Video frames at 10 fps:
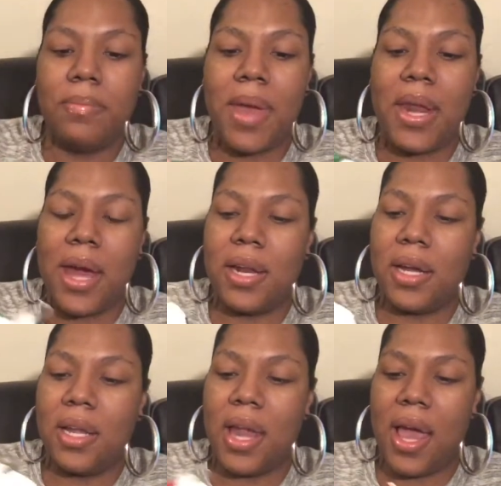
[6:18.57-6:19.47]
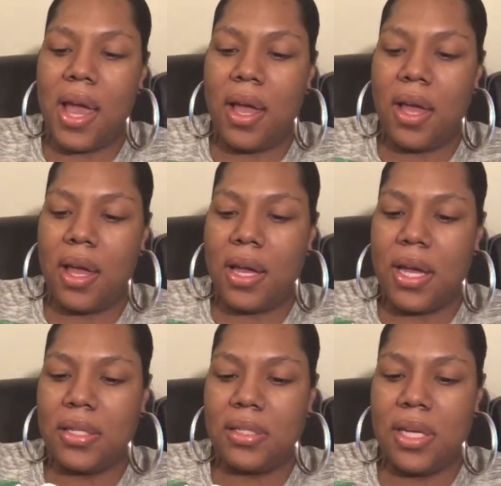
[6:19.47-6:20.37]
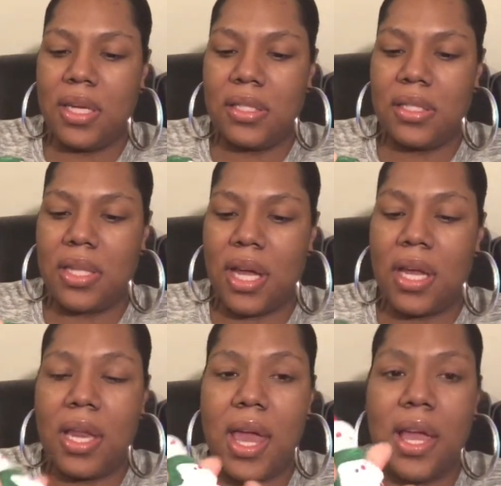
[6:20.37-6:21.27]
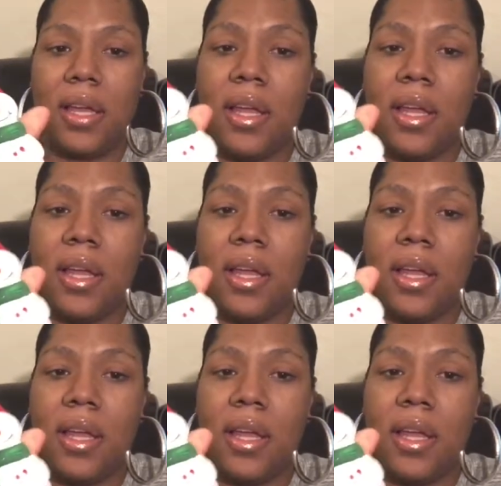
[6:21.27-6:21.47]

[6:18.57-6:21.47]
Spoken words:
made out of clay, I guess. Yeah, this is like clay.